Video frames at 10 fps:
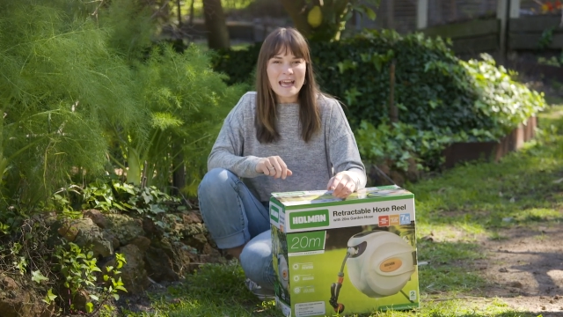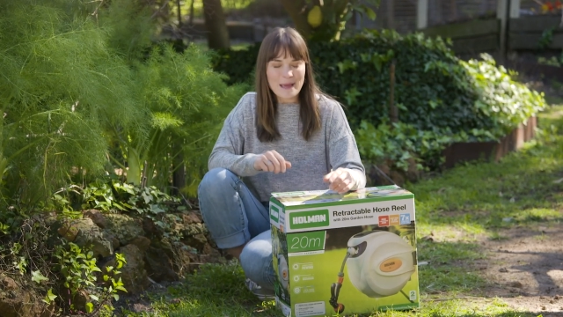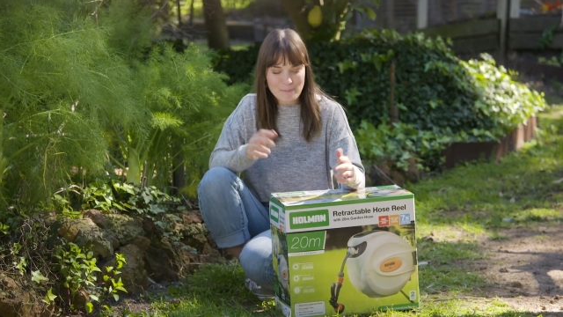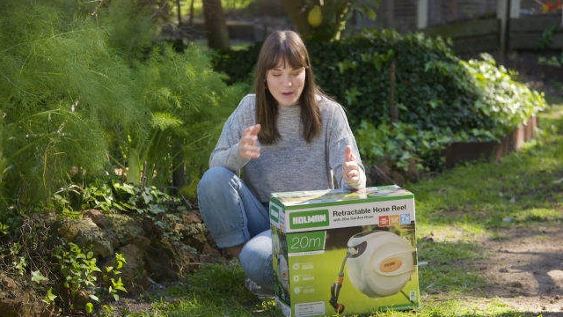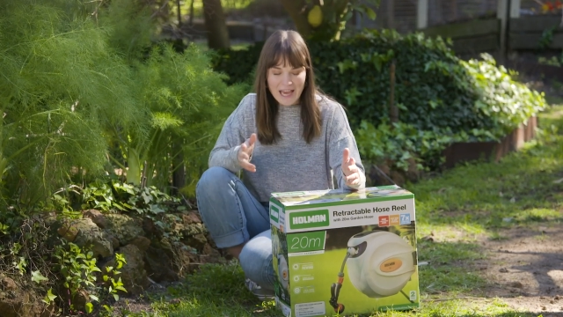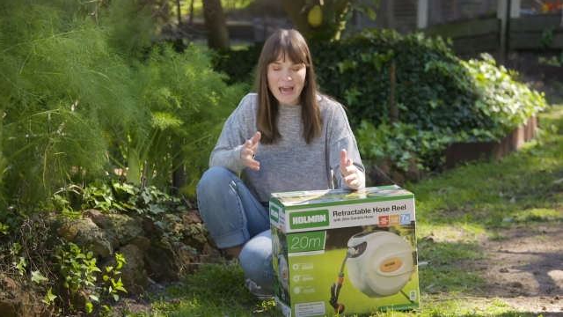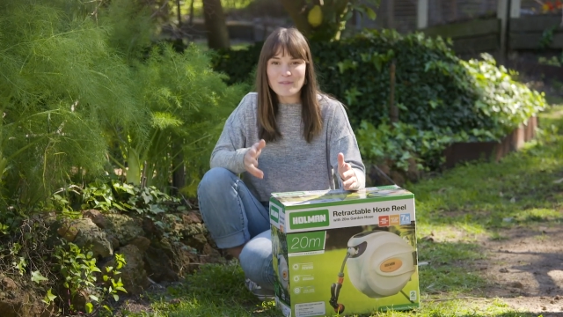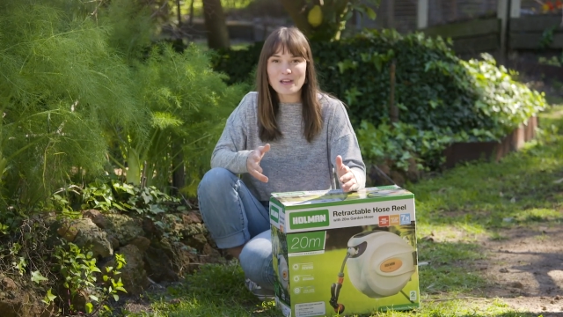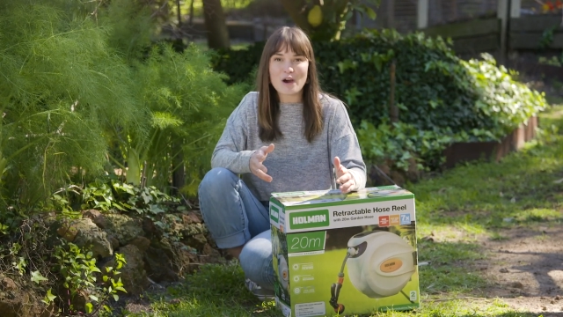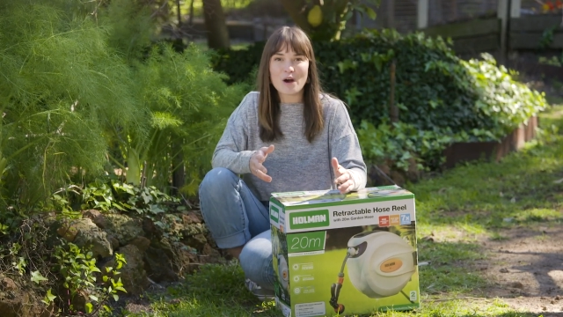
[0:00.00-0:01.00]
and by
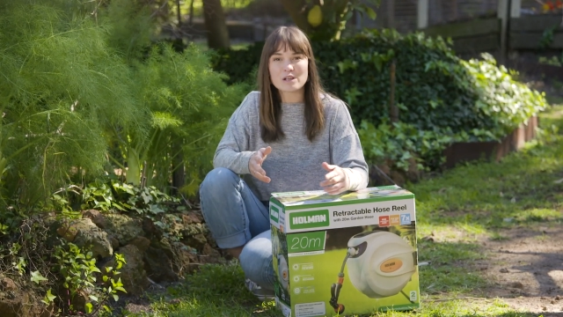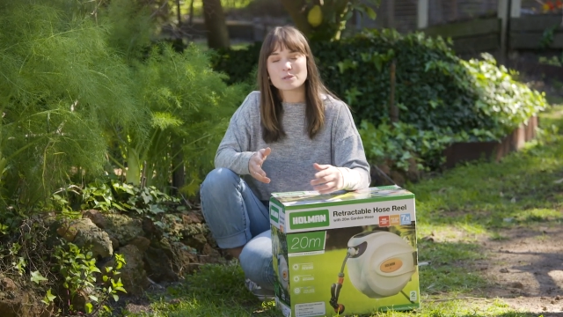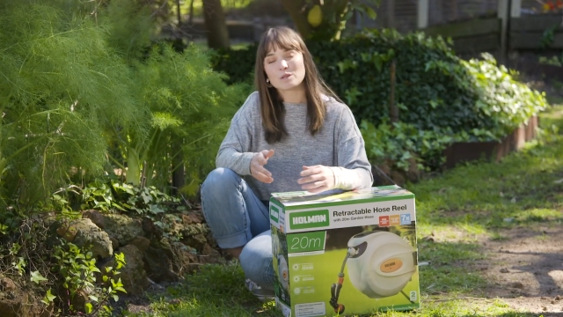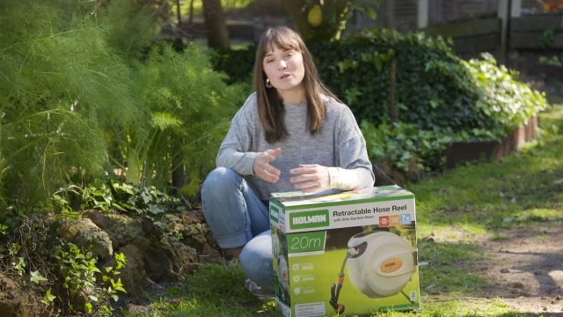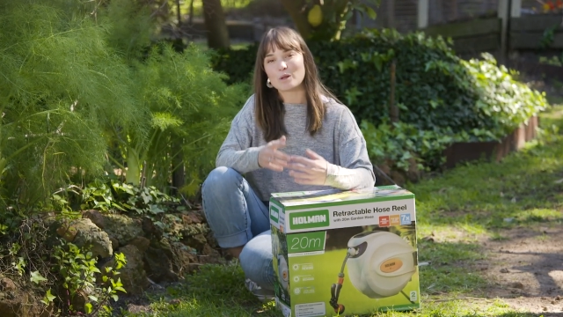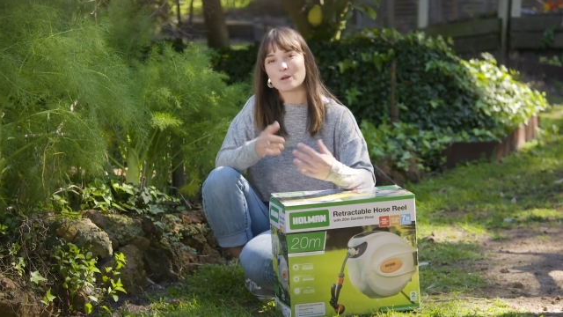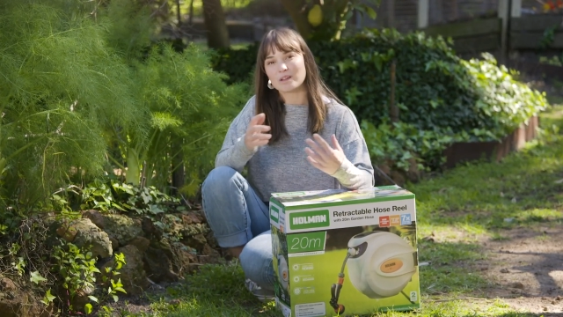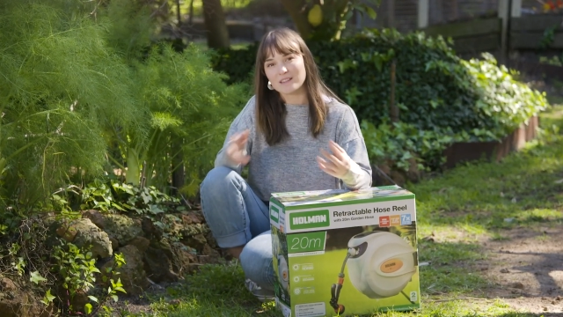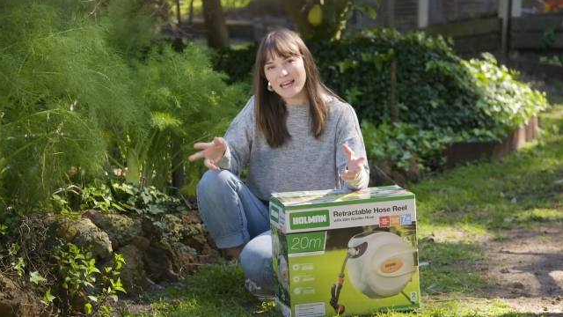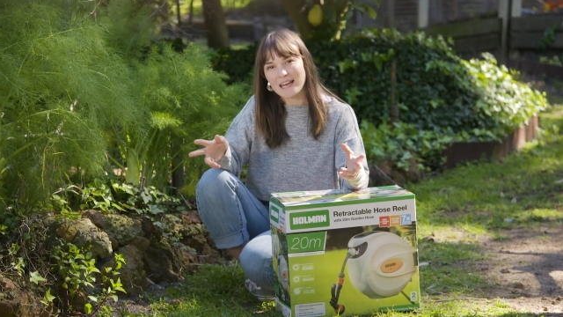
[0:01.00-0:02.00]
having a hose with a lot
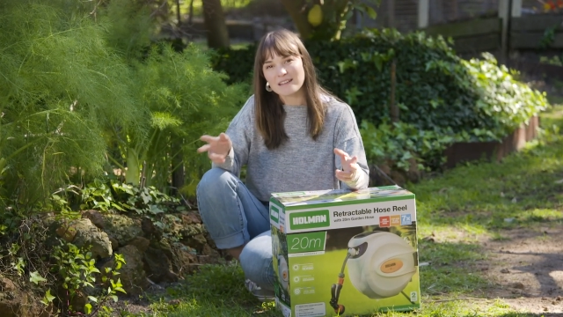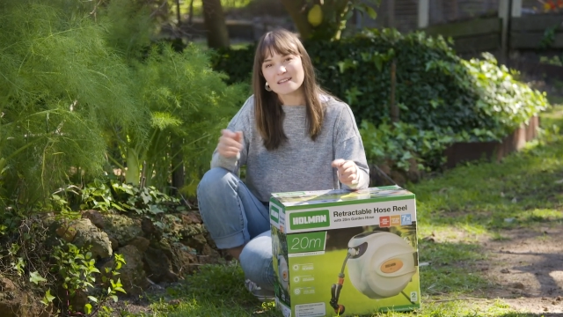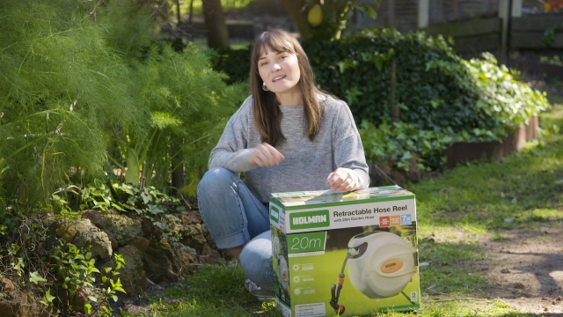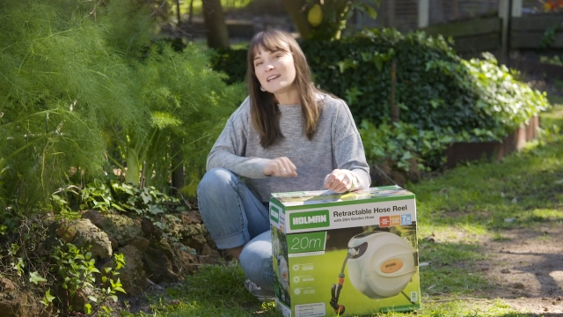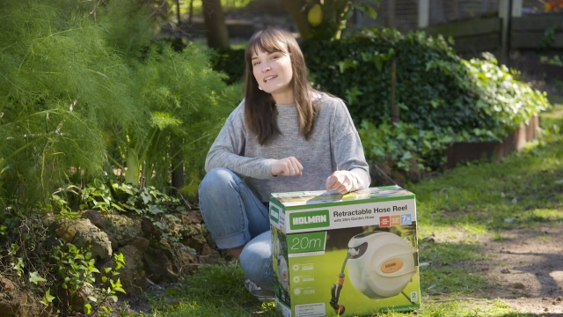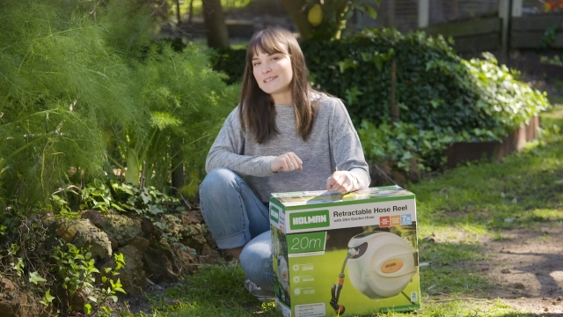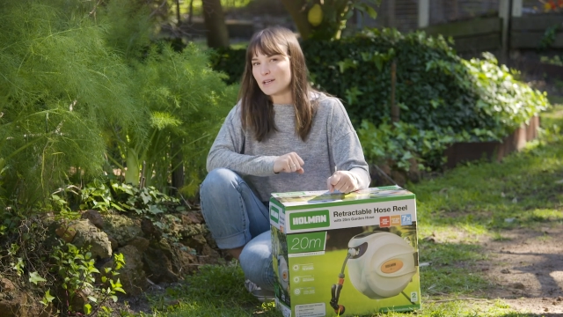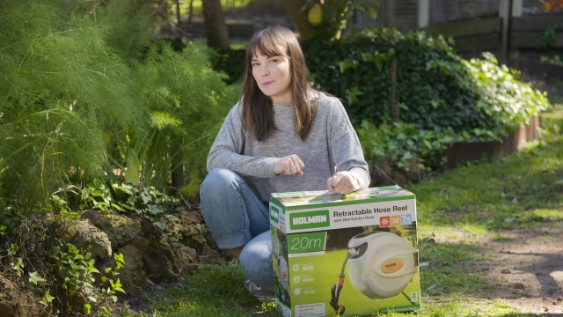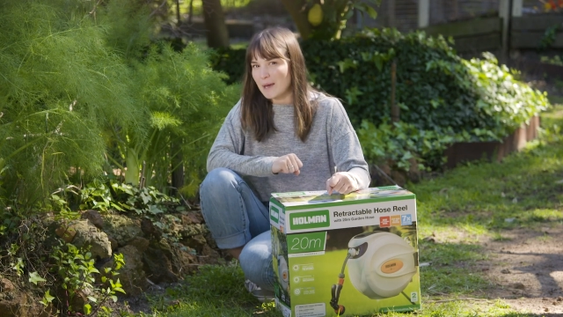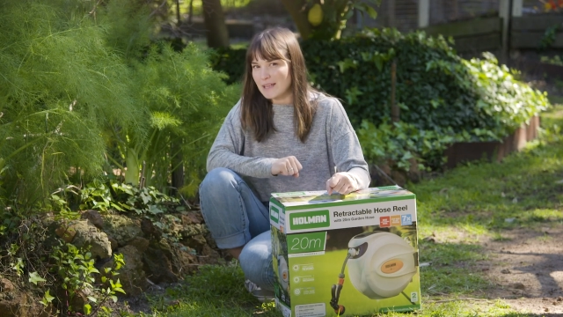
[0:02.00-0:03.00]
of length is
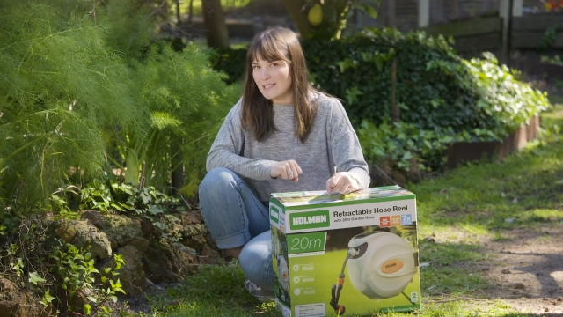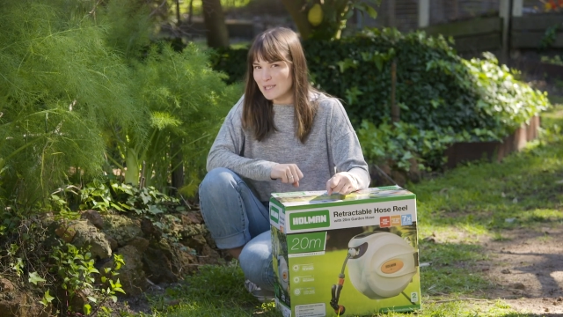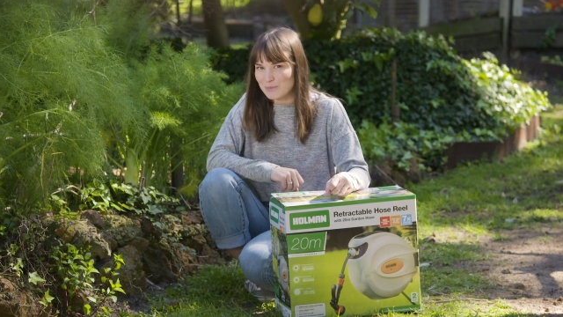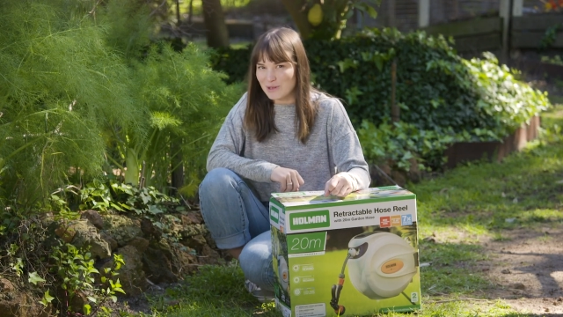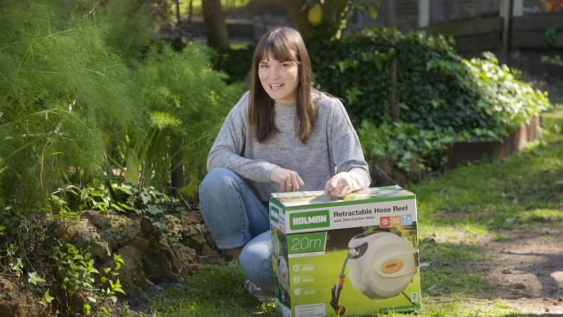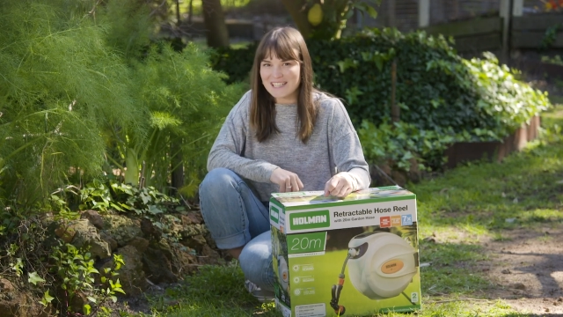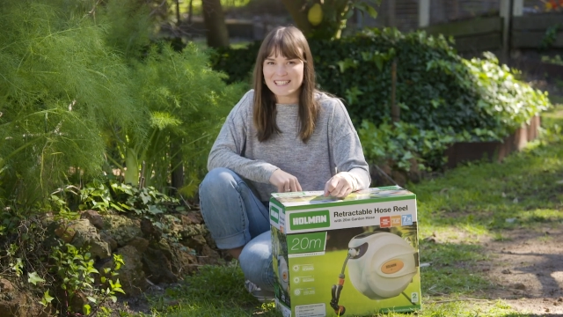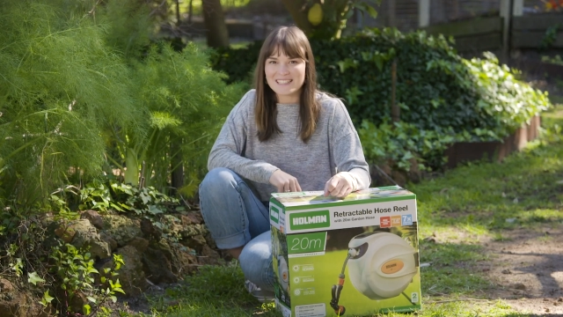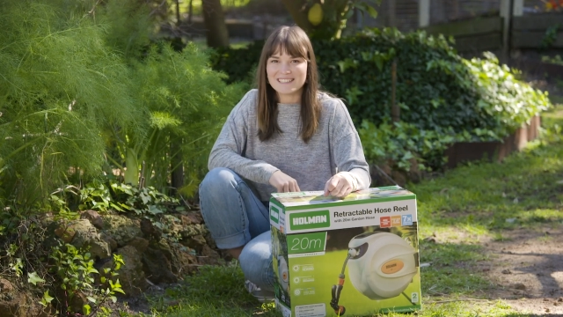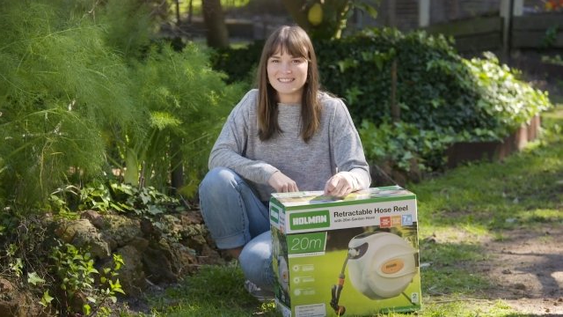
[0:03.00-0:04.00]
going to make this a breeze.